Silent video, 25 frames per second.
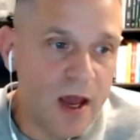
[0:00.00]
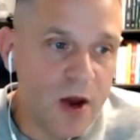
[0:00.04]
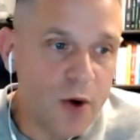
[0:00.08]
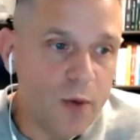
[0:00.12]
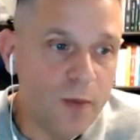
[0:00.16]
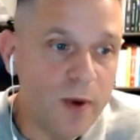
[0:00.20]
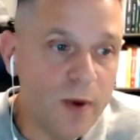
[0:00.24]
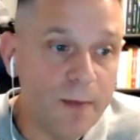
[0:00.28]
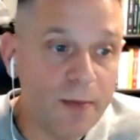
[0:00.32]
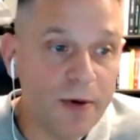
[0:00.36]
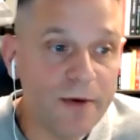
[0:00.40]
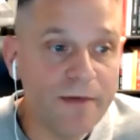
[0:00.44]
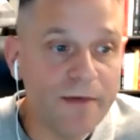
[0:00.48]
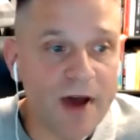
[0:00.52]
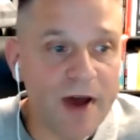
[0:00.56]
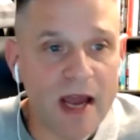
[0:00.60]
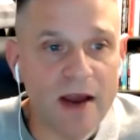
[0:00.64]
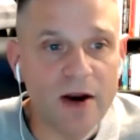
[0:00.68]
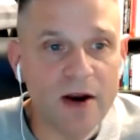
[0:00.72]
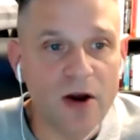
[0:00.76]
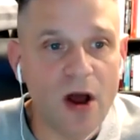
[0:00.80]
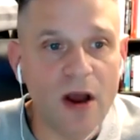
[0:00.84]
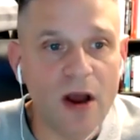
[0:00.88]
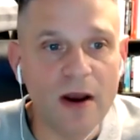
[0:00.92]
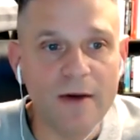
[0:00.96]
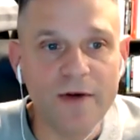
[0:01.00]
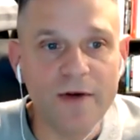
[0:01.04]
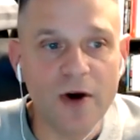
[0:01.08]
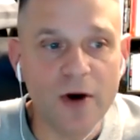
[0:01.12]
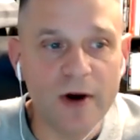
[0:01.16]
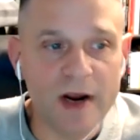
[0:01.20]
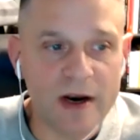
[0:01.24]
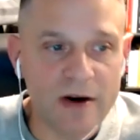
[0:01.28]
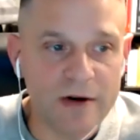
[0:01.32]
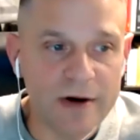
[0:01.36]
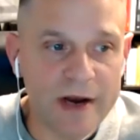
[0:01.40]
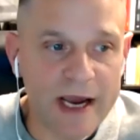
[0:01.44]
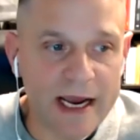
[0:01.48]
We provide all of our
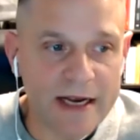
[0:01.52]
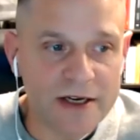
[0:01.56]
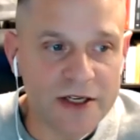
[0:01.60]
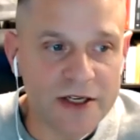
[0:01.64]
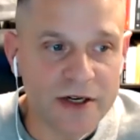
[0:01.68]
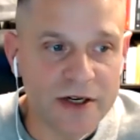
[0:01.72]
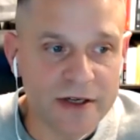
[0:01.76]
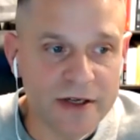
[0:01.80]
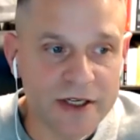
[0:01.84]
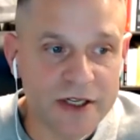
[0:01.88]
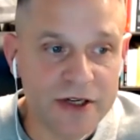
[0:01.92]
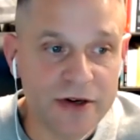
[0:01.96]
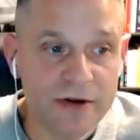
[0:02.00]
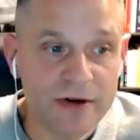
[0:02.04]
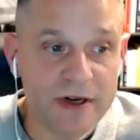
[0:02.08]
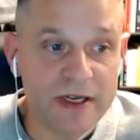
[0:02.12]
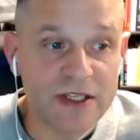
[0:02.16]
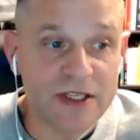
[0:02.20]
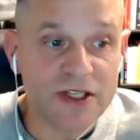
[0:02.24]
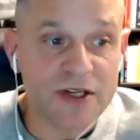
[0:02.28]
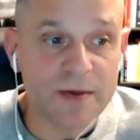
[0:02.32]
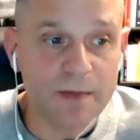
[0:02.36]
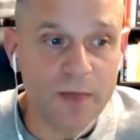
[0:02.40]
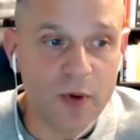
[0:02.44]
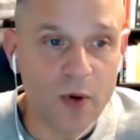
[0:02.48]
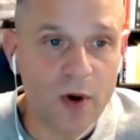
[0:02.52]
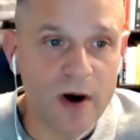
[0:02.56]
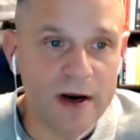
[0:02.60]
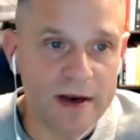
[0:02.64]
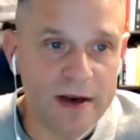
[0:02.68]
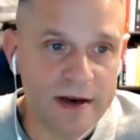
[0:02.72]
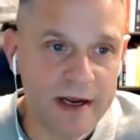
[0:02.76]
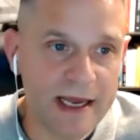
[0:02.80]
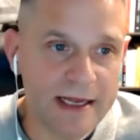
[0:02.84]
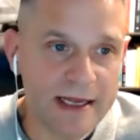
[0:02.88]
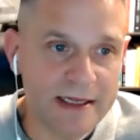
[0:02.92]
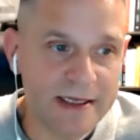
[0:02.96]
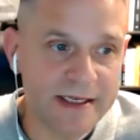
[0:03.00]
international students support
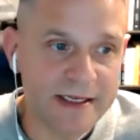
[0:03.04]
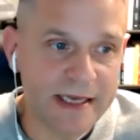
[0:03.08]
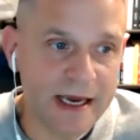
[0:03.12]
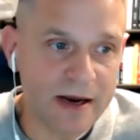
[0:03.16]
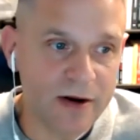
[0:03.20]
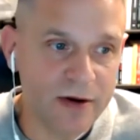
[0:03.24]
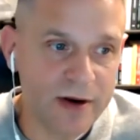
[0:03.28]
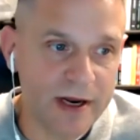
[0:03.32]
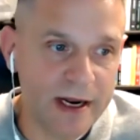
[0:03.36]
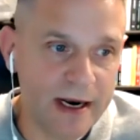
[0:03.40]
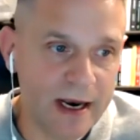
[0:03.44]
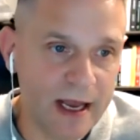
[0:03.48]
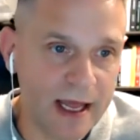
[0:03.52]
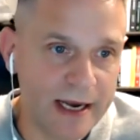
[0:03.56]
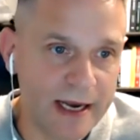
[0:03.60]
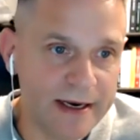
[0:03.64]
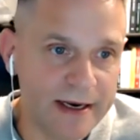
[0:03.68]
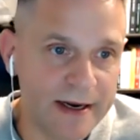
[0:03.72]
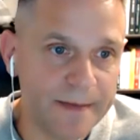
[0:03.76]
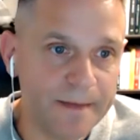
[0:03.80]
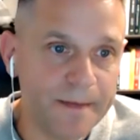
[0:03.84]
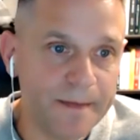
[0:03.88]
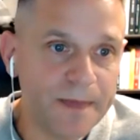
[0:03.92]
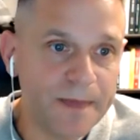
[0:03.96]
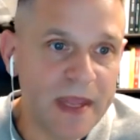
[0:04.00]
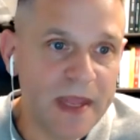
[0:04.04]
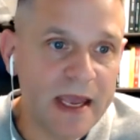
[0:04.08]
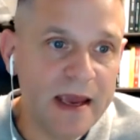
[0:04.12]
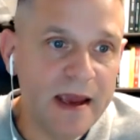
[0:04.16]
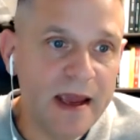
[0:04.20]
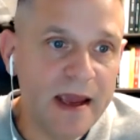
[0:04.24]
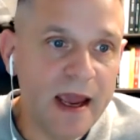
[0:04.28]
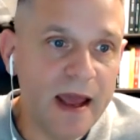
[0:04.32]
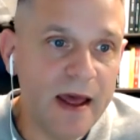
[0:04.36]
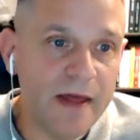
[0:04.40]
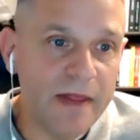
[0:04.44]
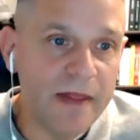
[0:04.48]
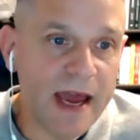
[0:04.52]
to get settled in London.
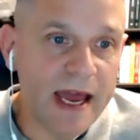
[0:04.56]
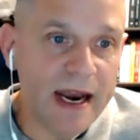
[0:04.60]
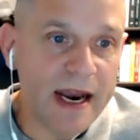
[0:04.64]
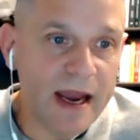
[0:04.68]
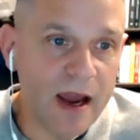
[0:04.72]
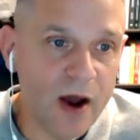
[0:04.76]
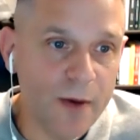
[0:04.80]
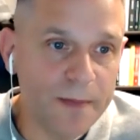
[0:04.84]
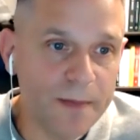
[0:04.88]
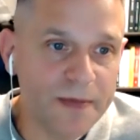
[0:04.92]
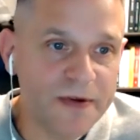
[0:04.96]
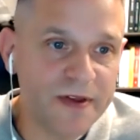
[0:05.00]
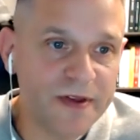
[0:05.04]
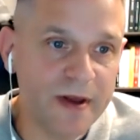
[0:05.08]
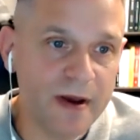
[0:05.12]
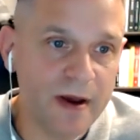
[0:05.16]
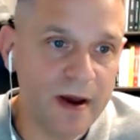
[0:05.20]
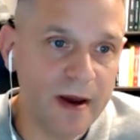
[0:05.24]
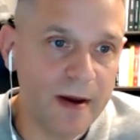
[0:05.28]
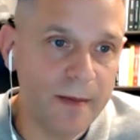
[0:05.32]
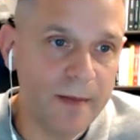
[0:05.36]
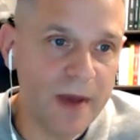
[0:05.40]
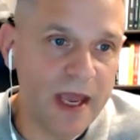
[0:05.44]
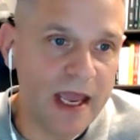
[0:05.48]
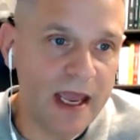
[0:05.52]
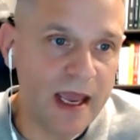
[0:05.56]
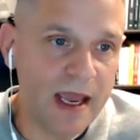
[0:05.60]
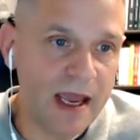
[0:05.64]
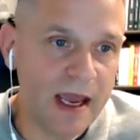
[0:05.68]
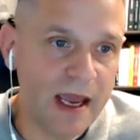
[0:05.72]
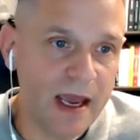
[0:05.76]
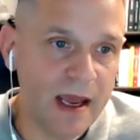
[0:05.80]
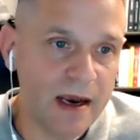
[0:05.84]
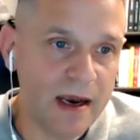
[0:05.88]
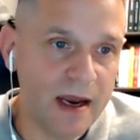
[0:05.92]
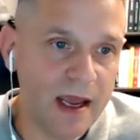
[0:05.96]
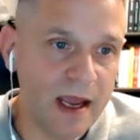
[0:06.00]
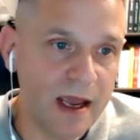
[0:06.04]
That helps them
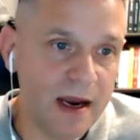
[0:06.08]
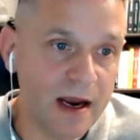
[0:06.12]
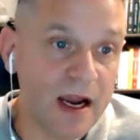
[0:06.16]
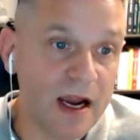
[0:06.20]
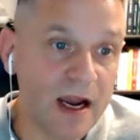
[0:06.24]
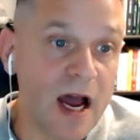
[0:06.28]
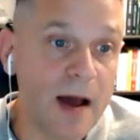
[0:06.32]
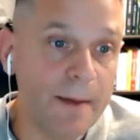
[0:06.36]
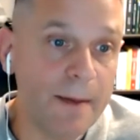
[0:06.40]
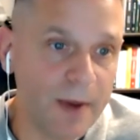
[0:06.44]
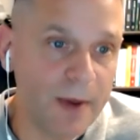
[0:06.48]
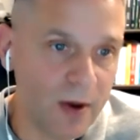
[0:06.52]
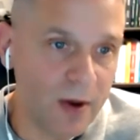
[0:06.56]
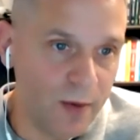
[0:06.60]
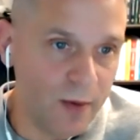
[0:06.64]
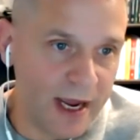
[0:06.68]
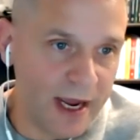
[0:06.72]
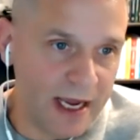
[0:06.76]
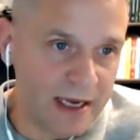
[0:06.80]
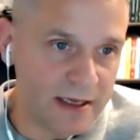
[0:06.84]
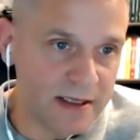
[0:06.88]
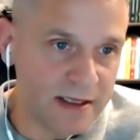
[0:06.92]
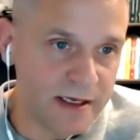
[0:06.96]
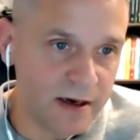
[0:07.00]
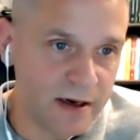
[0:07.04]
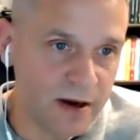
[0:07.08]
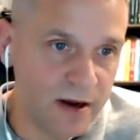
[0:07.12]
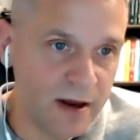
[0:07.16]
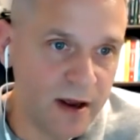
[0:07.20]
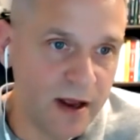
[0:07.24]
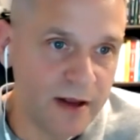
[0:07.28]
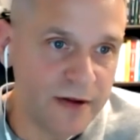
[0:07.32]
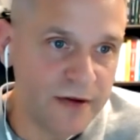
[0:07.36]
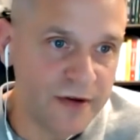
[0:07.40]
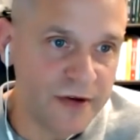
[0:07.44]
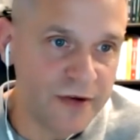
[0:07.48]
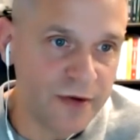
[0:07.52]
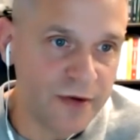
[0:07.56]
in, in a couple of ways, and I'll,
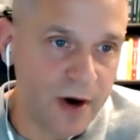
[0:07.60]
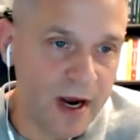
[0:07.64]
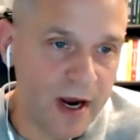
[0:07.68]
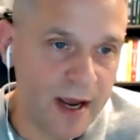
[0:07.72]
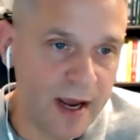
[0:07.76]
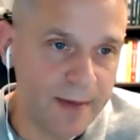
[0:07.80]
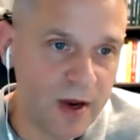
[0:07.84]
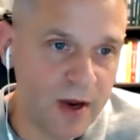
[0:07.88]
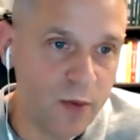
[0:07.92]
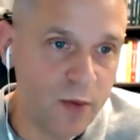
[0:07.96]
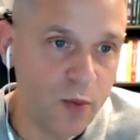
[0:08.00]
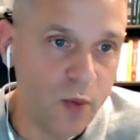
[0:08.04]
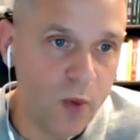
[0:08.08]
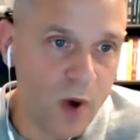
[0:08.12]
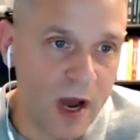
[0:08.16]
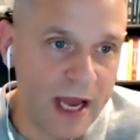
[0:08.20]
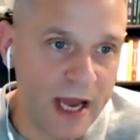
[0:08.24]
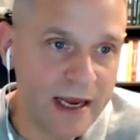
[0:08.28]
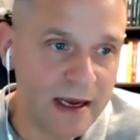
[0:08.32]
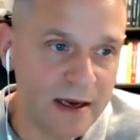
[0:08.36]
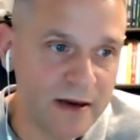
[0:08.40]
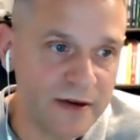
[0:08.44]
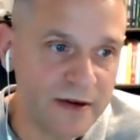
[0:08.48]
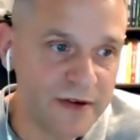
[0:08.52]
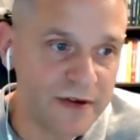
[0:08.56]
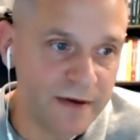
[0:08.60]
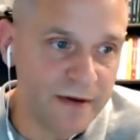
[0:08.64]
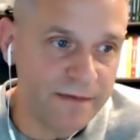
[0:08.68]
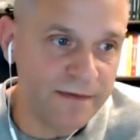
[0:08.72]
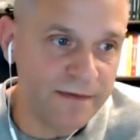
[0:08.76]
I'll describe it. One is to